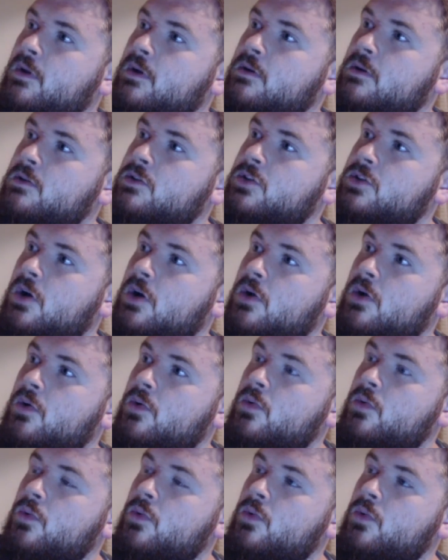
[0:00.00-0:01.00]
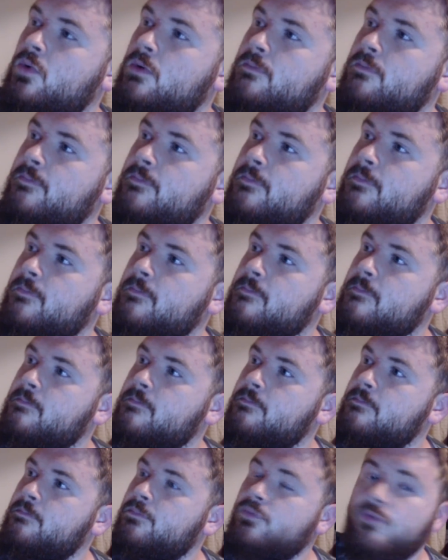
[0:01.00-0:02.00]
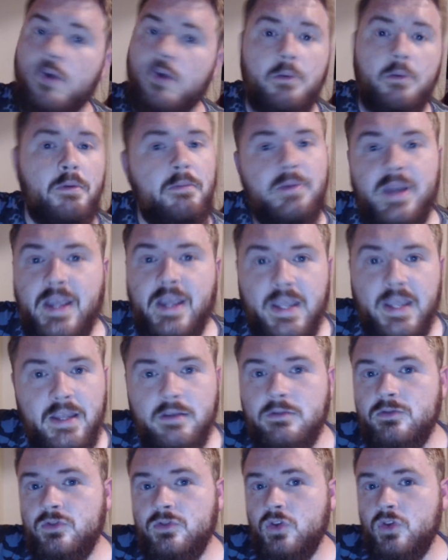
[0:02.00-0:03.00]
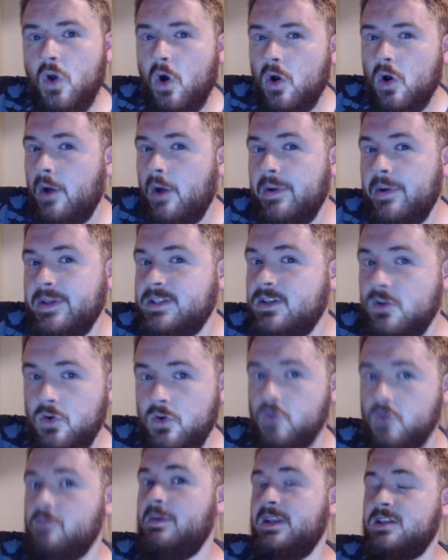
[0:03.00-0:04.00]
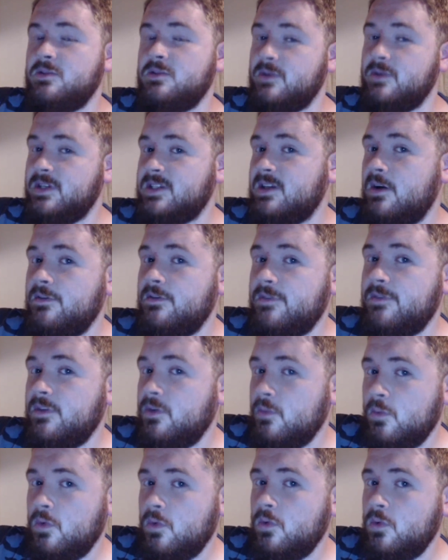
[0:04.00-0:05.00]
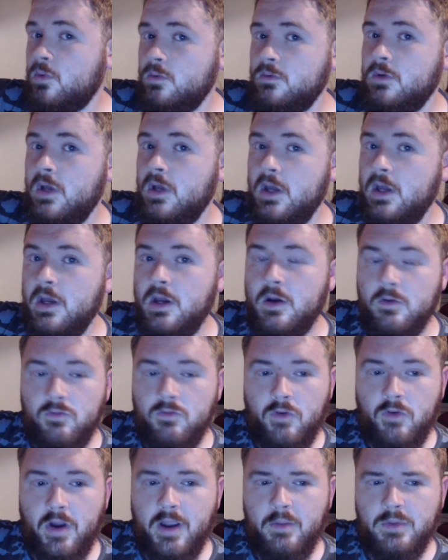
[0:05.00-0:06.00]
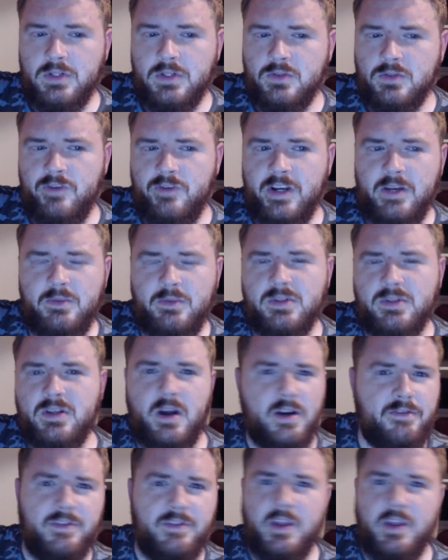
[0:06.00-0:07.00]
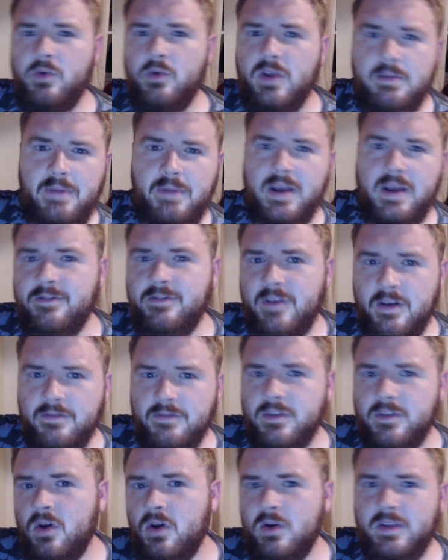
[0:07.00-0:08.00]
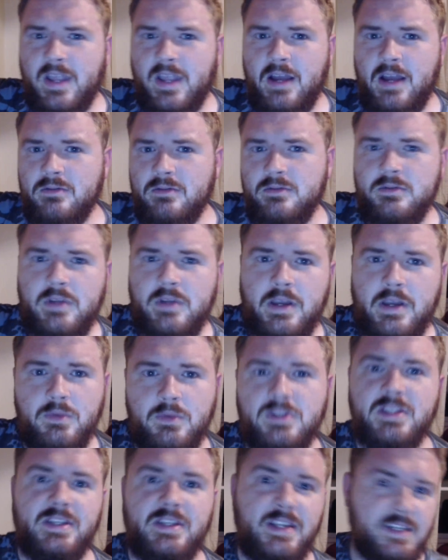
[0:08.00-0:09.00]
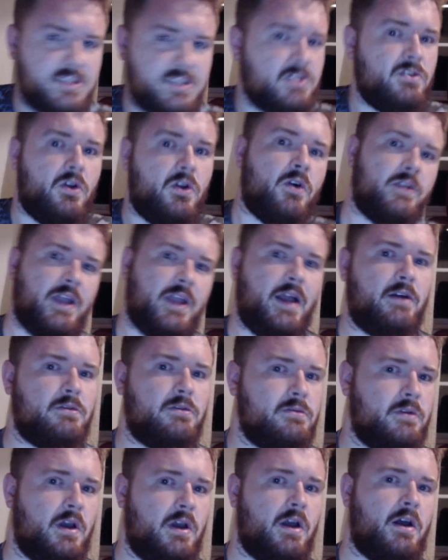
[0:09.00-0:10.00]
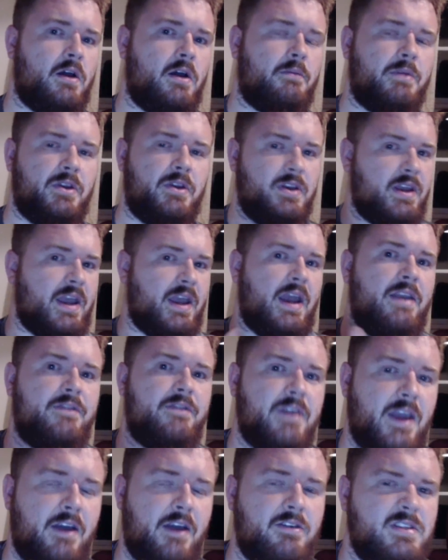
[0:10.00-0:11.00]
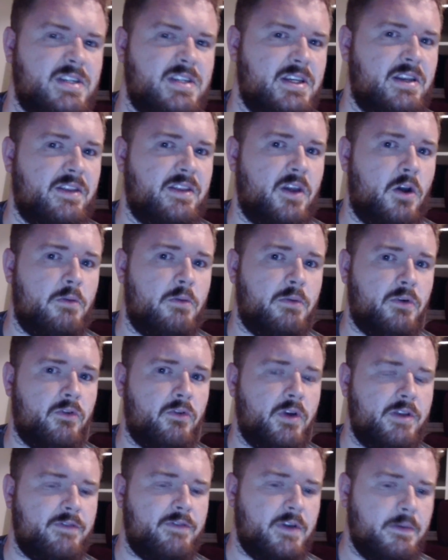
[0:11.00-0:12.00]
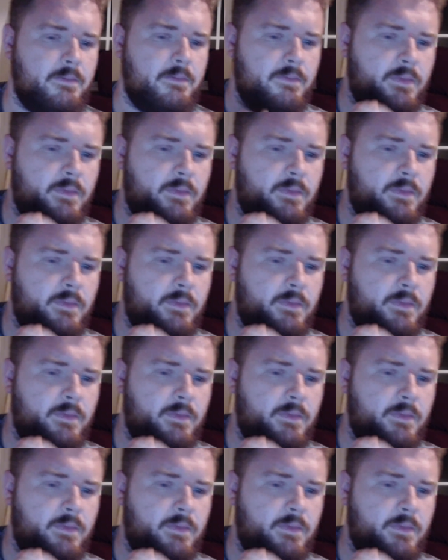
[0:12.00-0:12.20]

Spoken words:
So probably not going to loop into itself at the wall, right? Which really was kind of the only benefit of the knockdown. It was a decent knockdown, but you didn't get anything guaranteed in the open or anything.